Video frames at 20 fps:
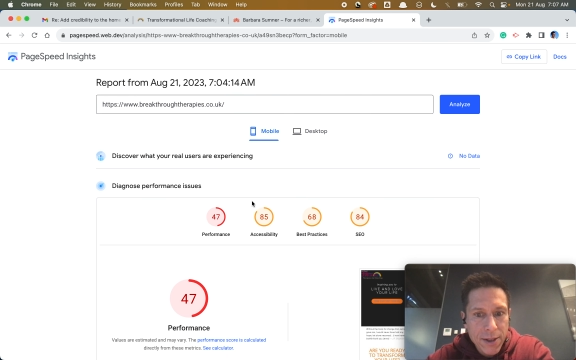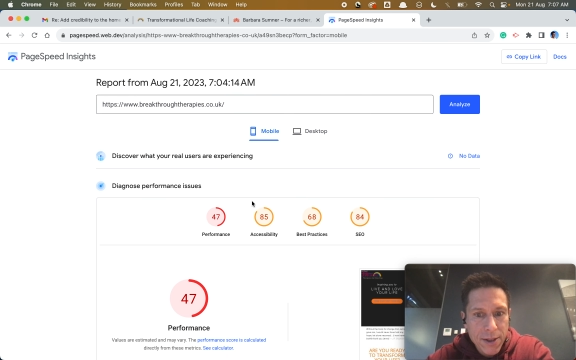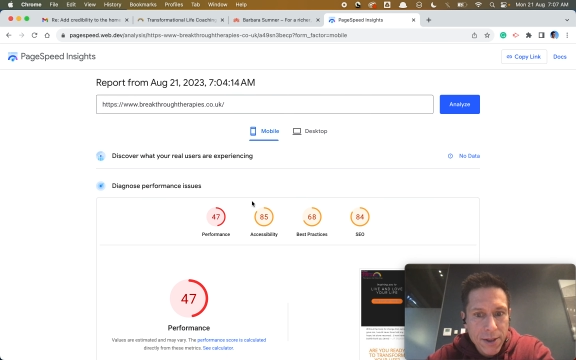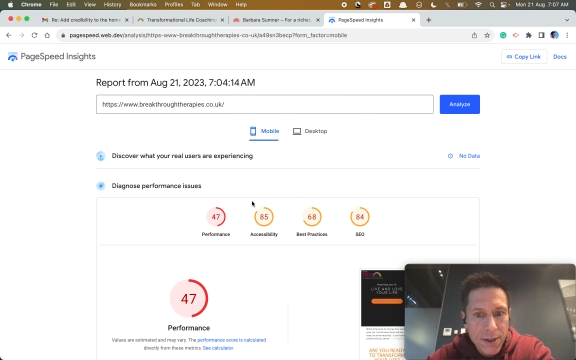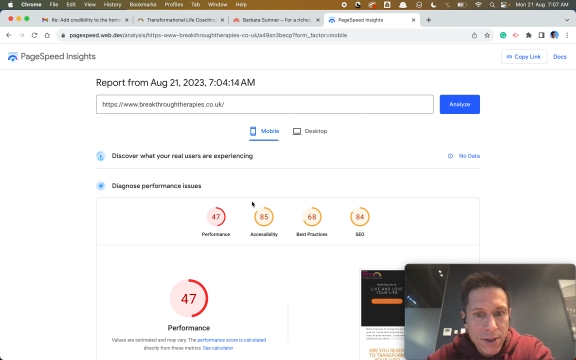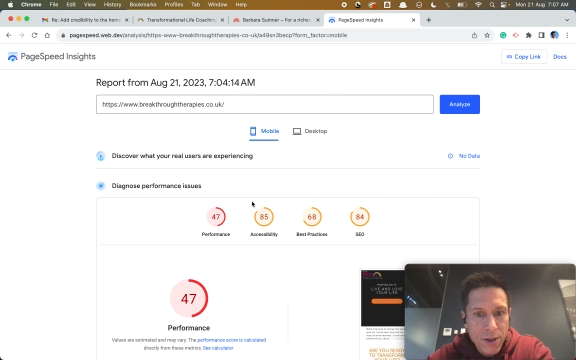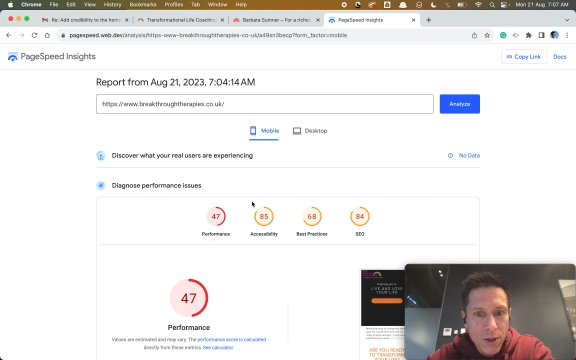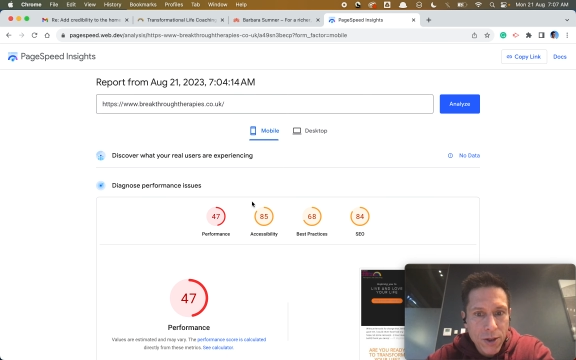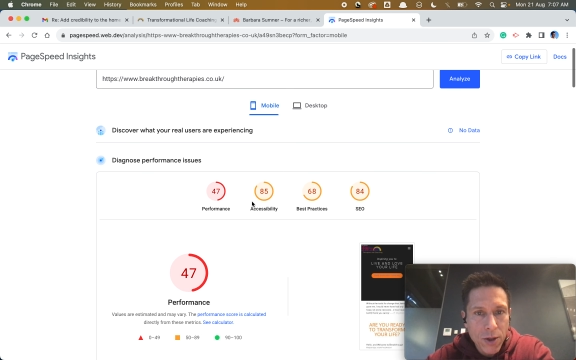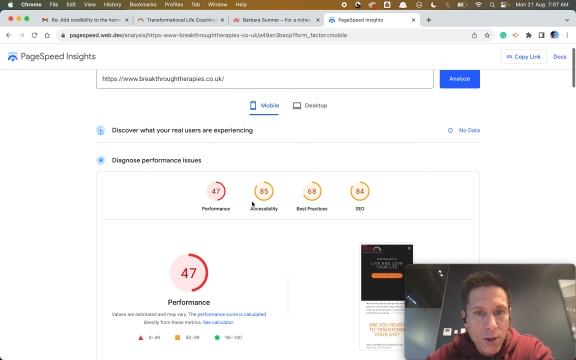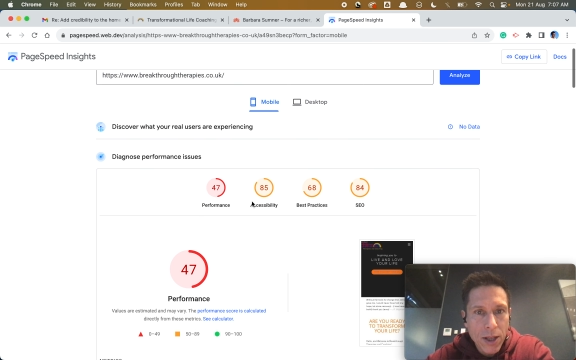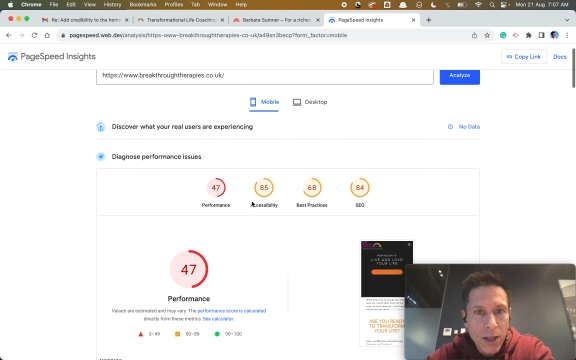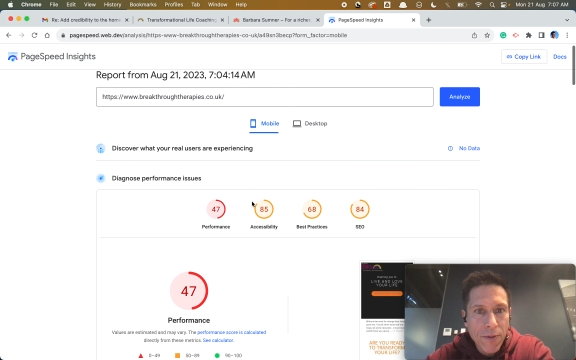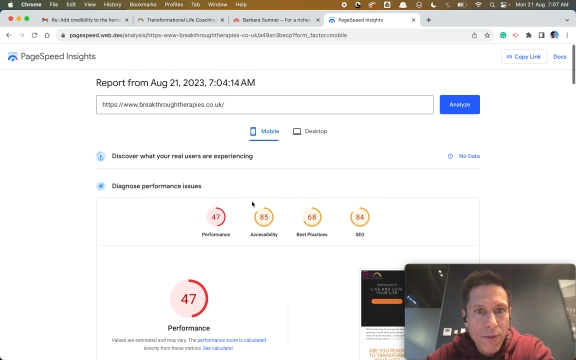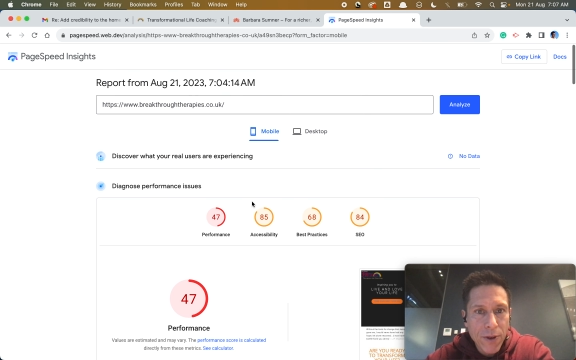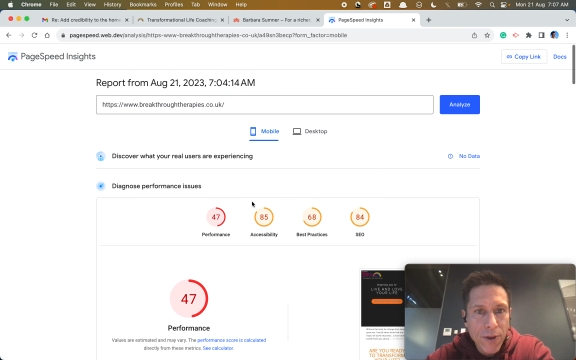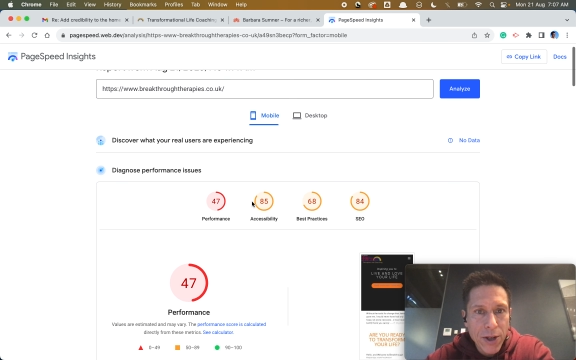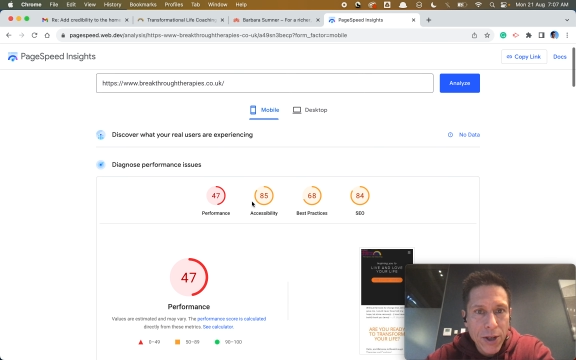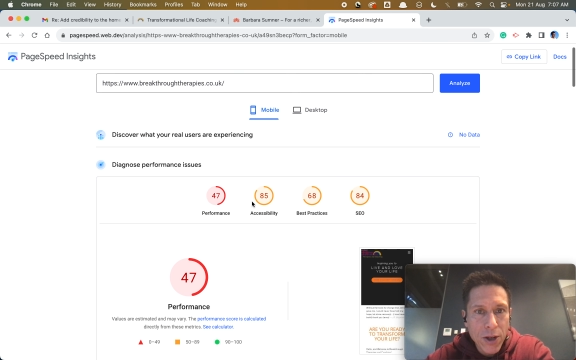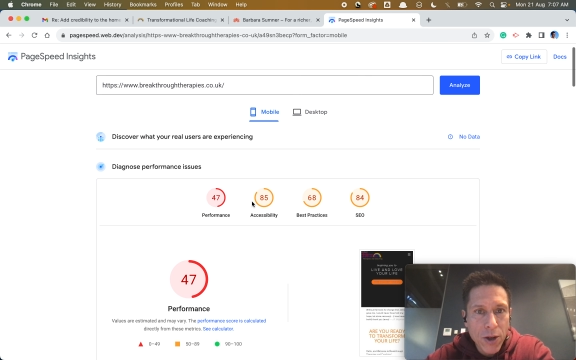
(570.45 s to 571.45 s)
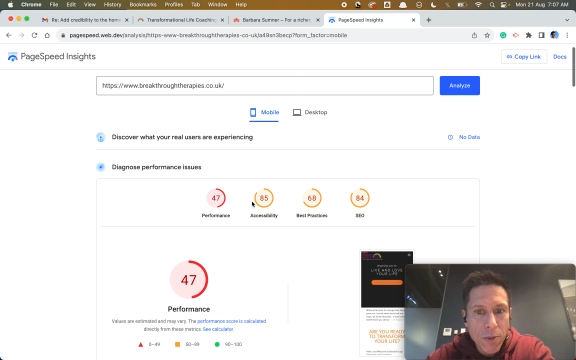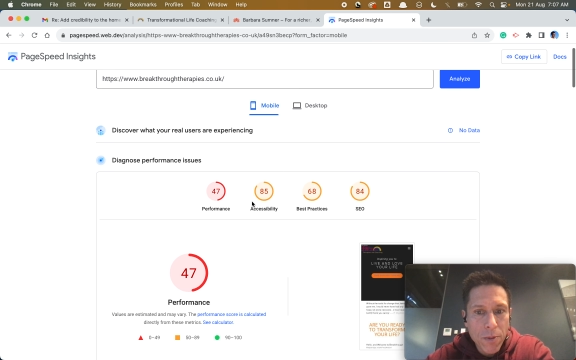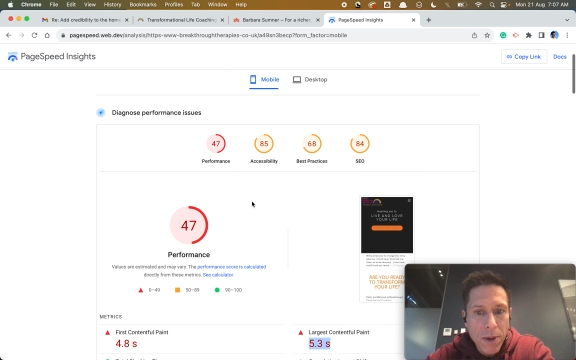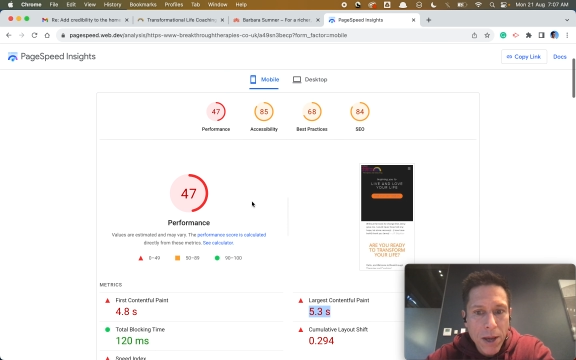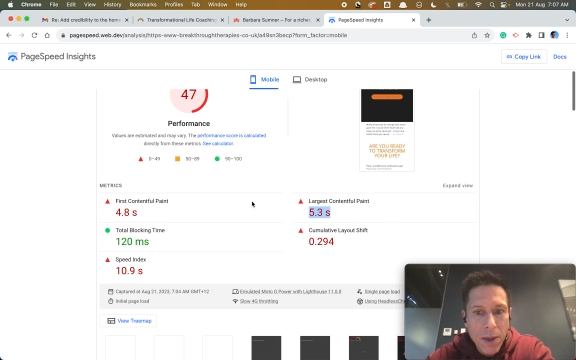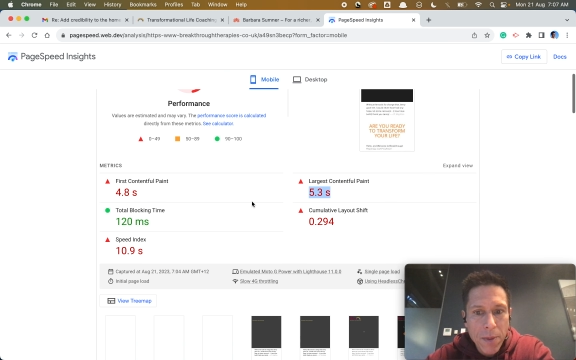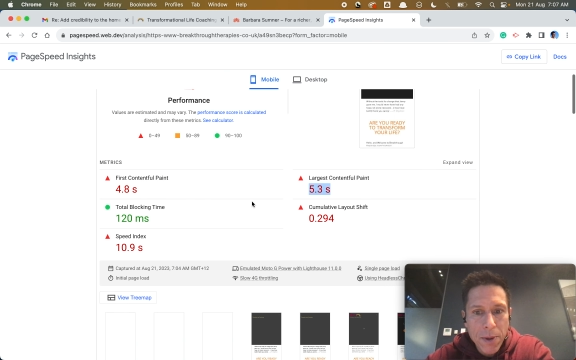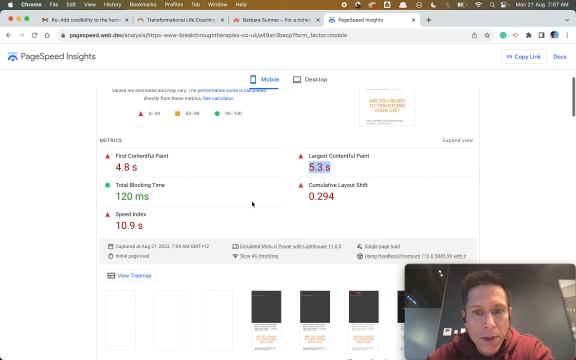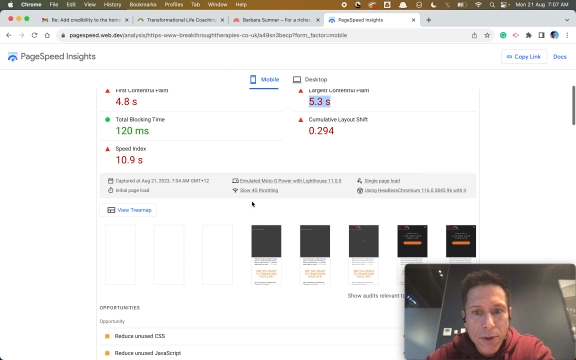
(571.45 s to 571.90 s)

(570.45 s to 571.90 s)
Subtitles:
So that video may be